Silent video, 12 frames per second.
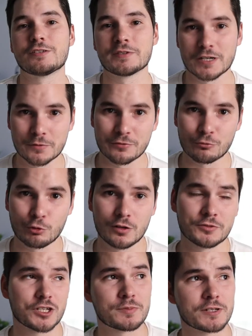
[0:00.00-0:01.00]
to become
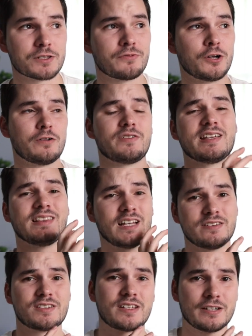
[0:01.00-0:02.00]
overwhelmed just because of all of that
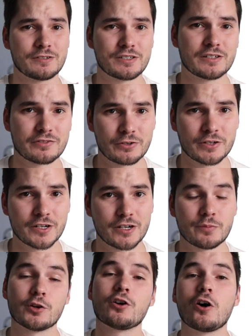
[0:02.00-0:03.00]
lifestyle stuff going
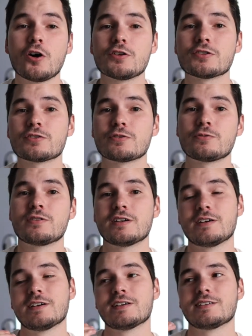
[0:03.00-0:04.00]
on. But also,
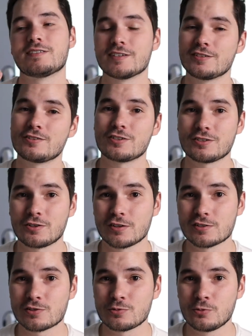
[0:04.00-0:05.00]
since you're
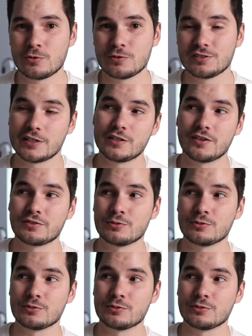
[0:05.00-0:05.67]
starting school, now you have